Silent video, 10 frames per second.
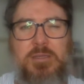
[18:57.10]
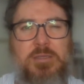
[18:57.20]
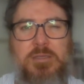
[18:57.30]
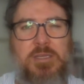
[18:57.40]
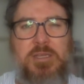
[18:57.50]

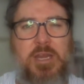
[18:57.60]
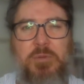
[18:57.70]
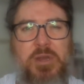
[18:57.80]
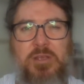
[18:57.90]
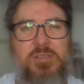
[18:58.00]
Doesn't
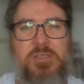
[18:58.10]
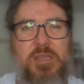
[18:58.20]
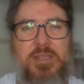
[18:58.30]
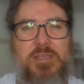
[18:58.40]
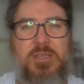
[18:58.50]
anyone else
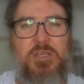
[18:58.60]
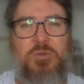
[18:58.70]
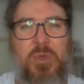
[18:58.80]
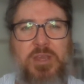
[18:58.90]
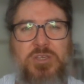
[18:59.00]
see this
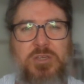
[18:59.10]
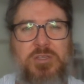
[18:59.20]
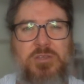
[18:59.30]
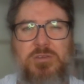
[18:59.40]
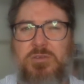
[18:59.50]
situation
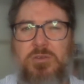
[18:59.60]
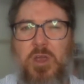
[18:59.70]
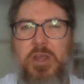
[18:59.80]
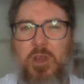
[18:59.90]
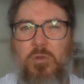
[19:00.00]
as
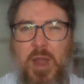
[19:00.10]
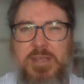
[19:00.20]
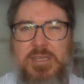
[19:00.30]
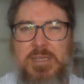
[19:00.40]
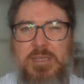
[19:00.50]
kind of
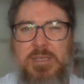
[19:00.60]
crazy?